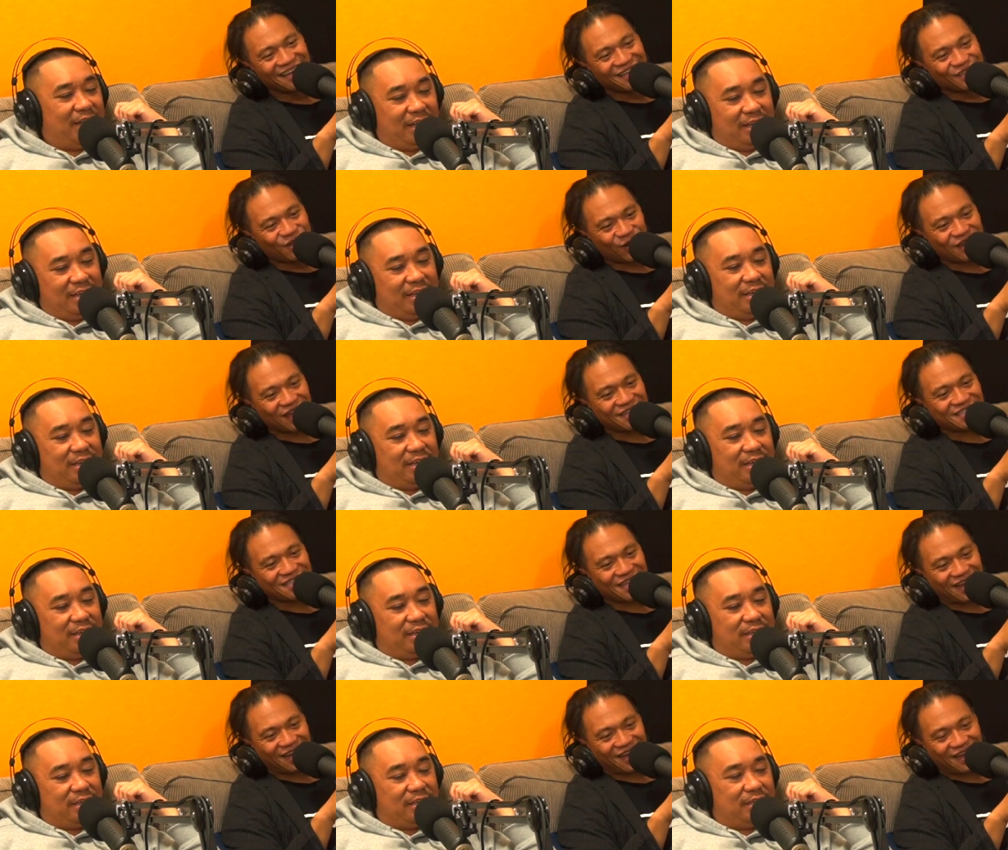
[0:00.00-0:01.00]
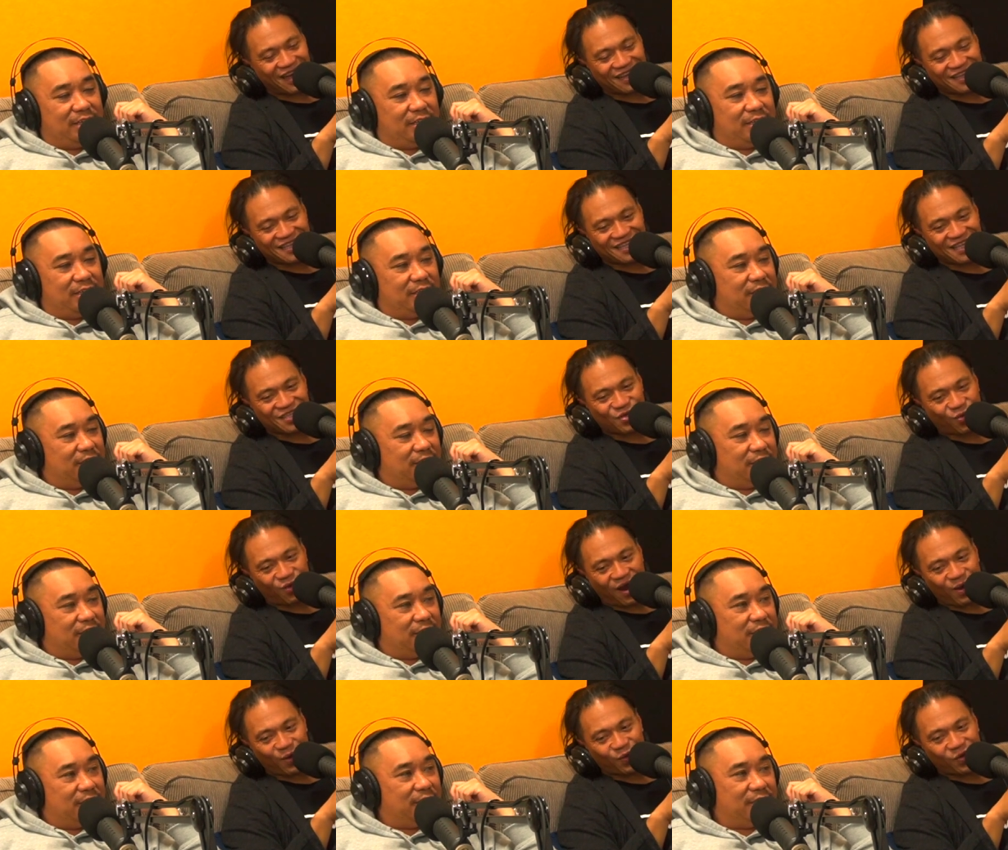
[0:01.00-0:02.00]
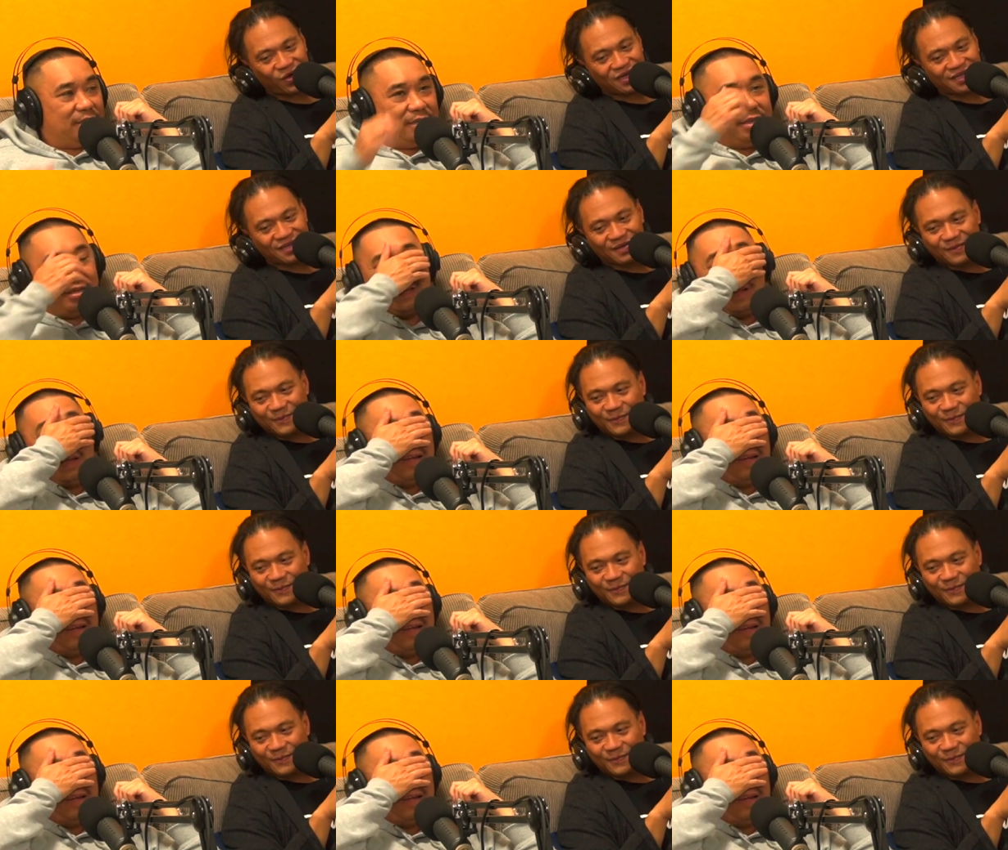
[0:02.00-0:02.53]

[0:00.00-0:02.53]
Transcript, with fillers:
Speaker 1: so that's I think that's the right word.